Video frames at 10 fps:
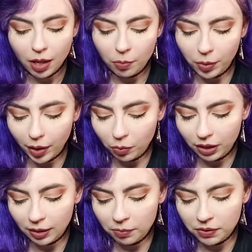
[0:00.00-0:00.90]
But when
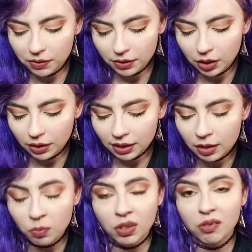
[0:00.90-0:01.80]
I'm going
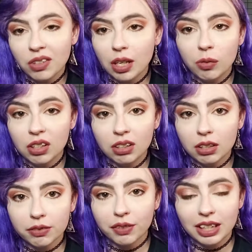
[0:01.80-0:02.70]
somewhere I want to look
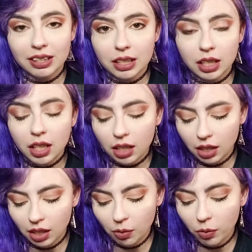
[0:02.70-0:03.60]
fancy and
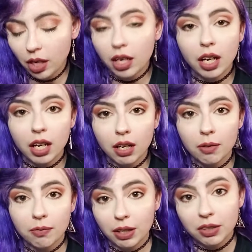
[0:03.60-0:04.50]
I wear
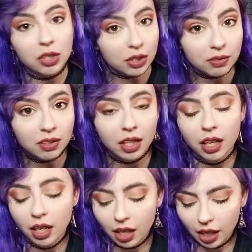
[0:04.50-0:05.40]
foundation,
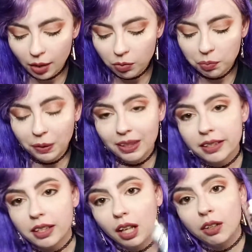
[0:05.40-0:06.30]
I will put this
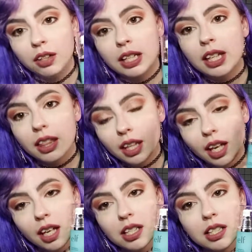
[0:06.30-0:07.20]
underneath,
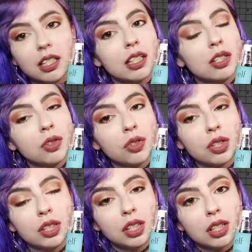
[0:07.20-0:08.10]
and it usually
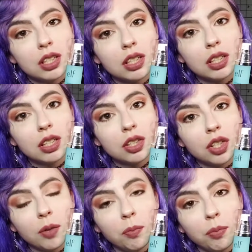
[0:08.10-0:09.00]
does the
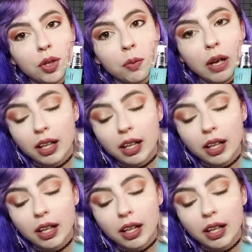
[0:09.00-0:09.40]
job pretty well.